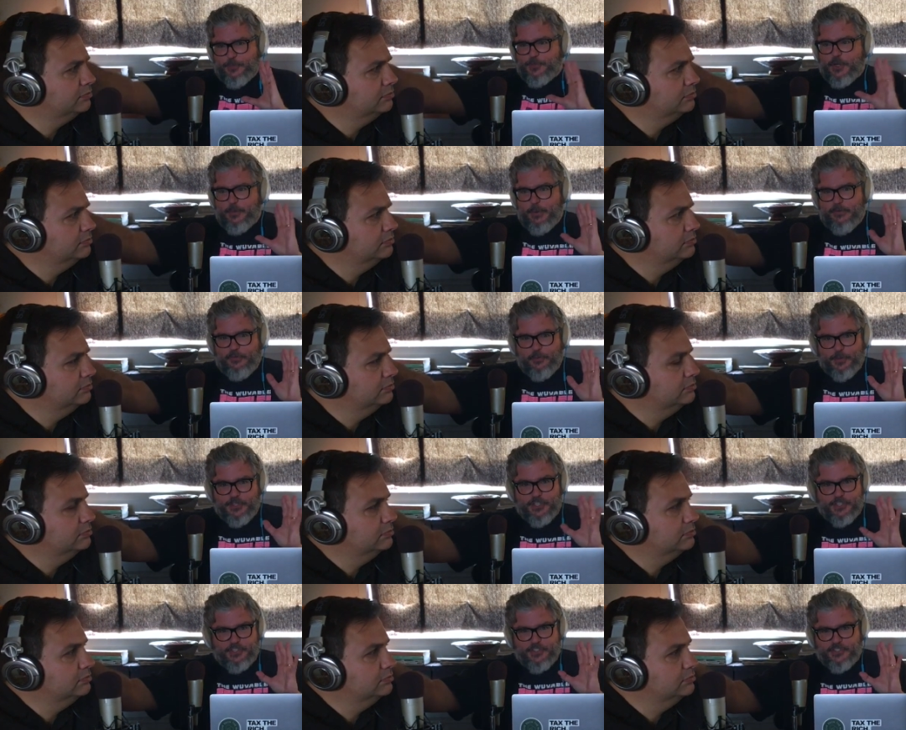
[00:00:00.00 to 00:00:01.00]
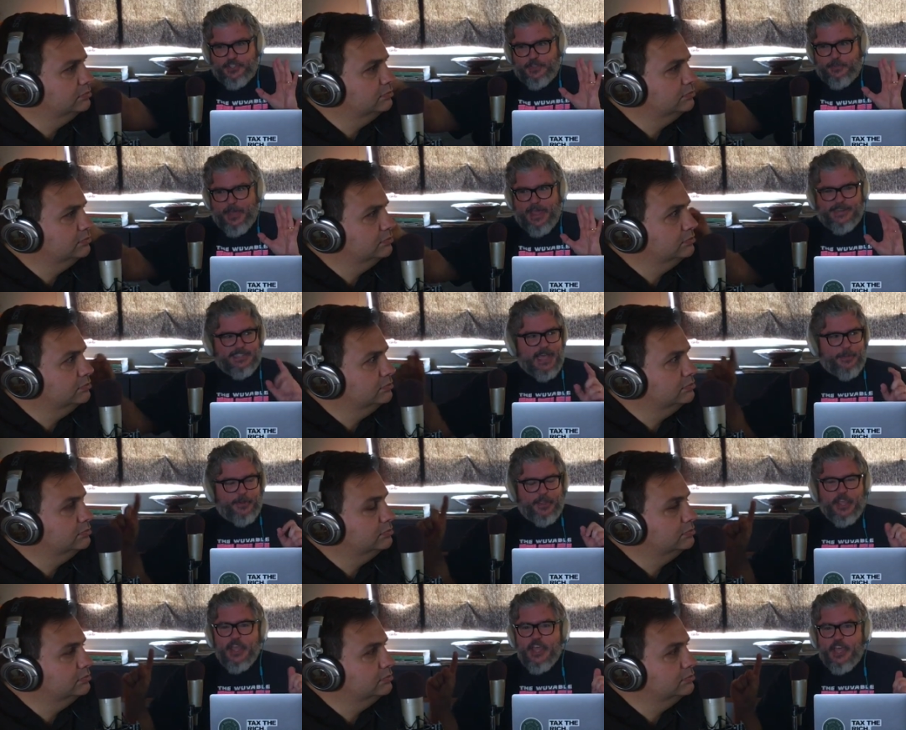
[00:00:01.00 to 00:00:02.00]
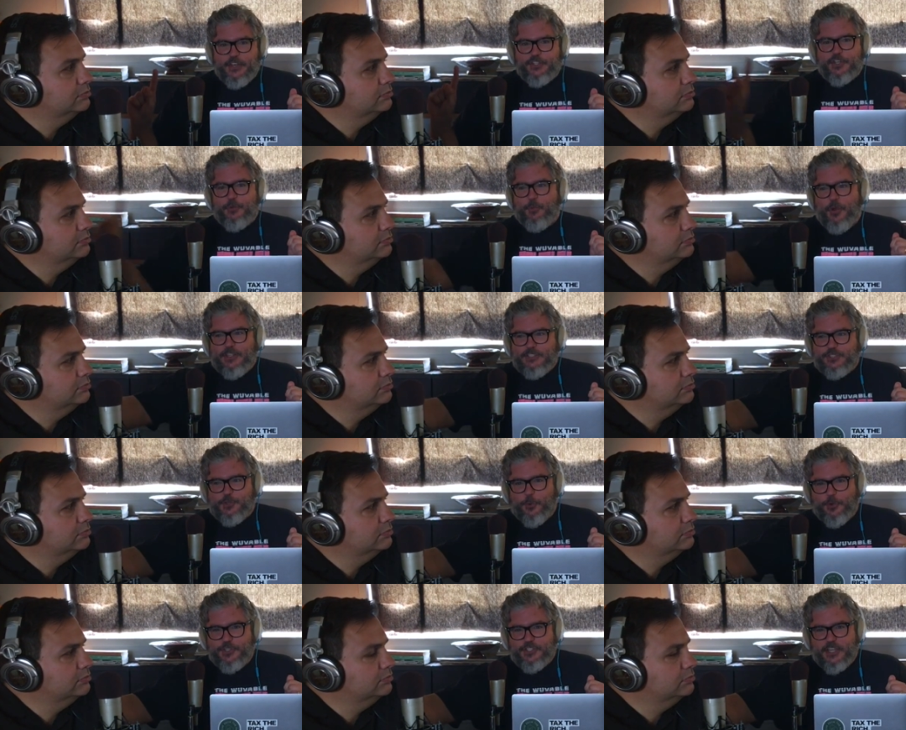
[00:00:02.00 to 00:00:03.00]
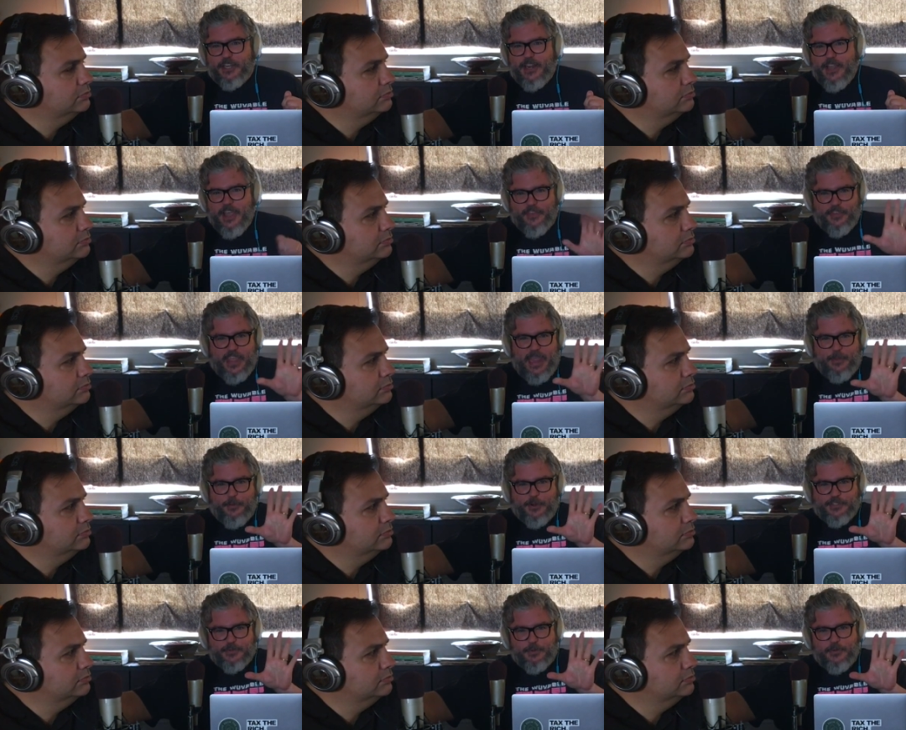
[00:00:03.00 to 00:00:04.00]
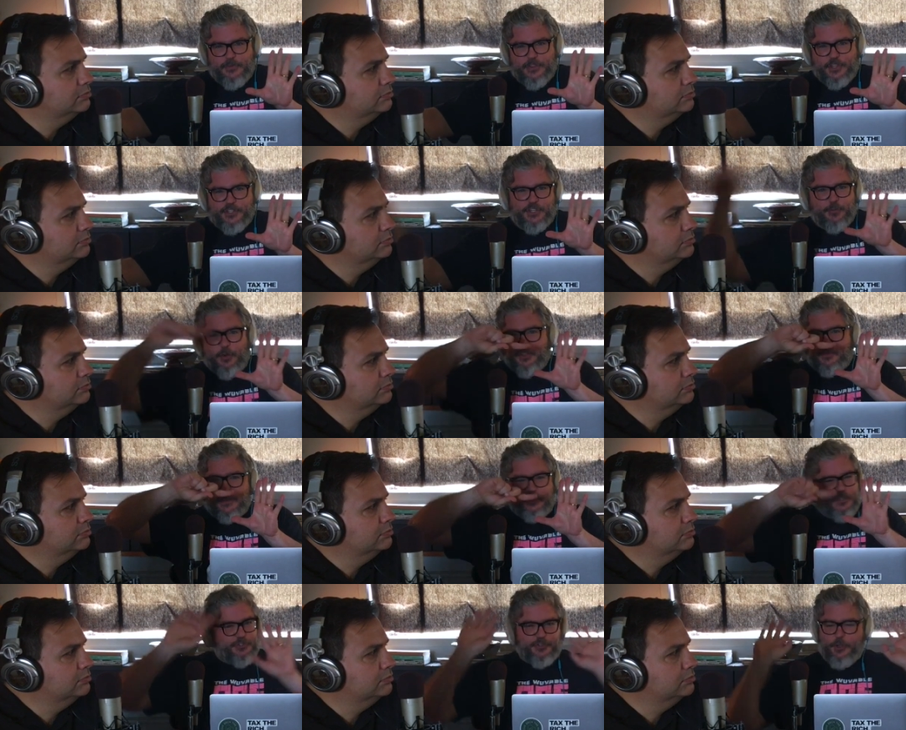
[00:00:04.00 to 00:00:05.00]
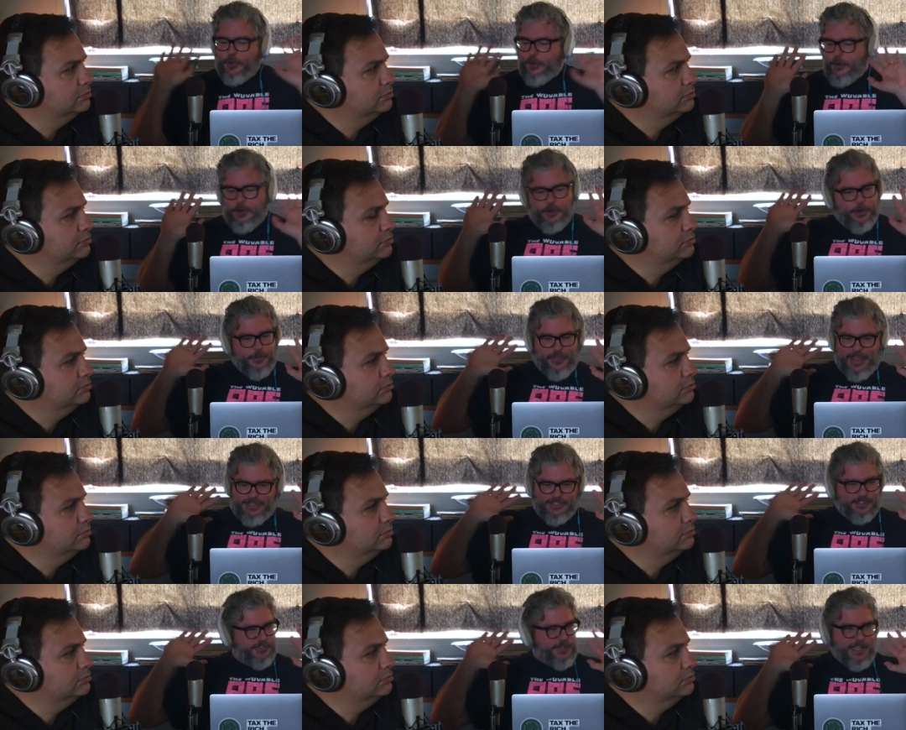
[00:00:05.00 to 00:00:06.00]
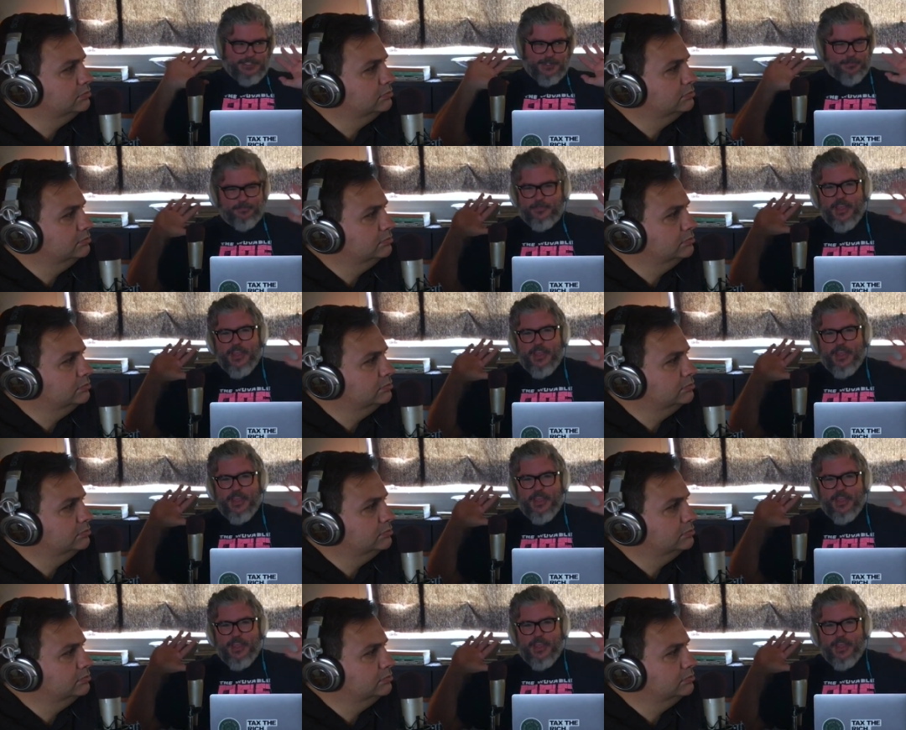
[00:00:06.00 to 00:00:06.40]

Speaker 1: observing from a distance something bad is happening and she runs towards it and the camera doesn't move and then she runs by she goes no no no no no that's that's a